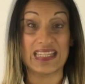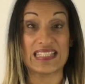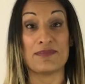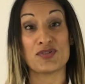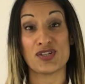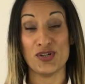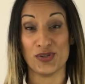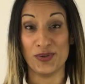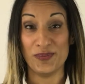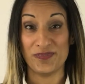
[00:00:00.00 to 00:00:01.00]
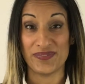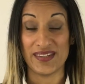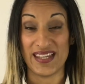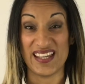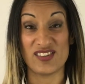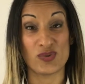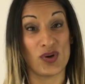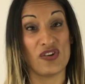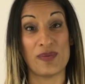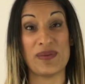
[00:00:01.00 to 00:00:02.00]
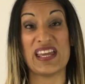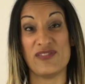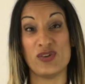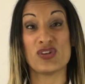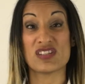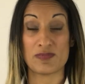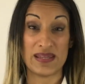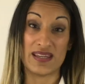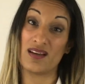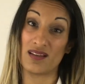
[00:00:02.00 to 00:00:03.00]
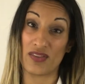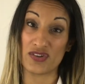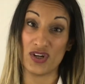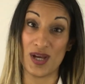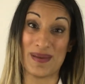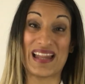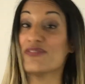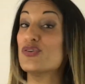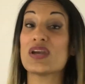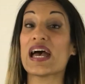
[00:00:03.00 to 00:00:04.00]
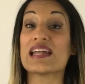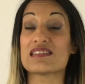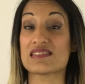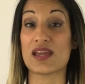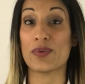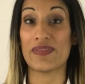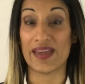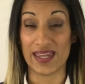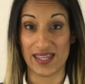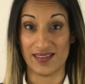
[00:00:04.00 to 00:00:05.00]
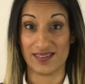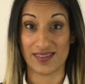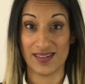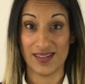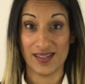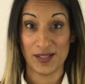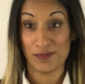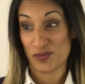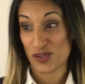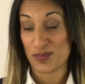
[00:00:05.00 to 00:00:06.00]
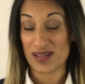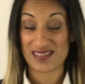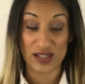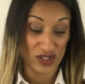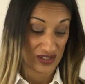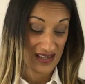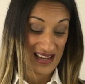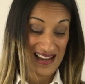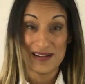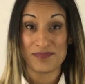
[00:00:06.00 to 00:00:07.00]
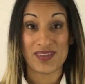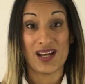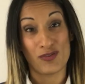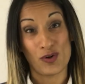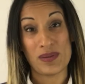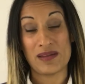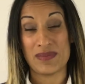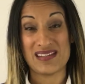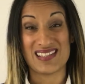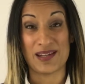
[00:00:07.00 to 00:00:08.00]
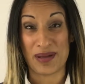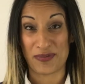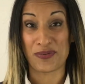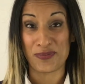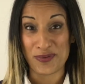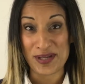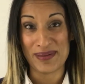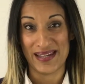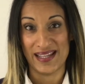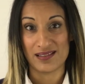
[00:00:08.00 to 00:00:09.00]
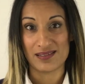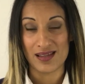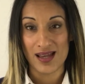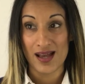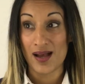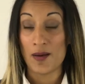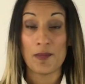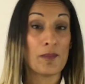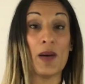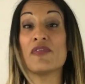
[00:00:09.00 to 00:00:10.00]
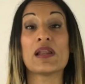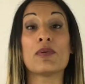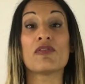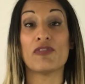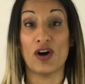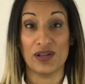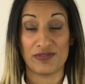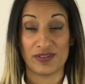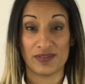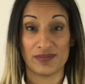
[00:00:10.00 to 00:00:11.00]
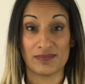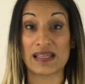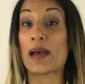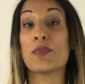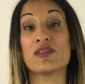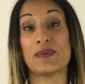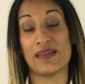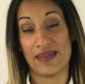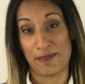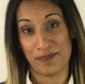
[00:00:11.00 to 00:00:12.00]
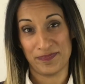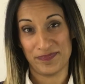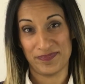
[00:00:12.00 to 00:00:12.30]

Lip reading: Tip 2 is to ask them if you can speak at another time, and if you can, say when that is. So you might say, look, I've got to be in a meeting in about 3 minutes, but I'm available at 5. Can we speak then?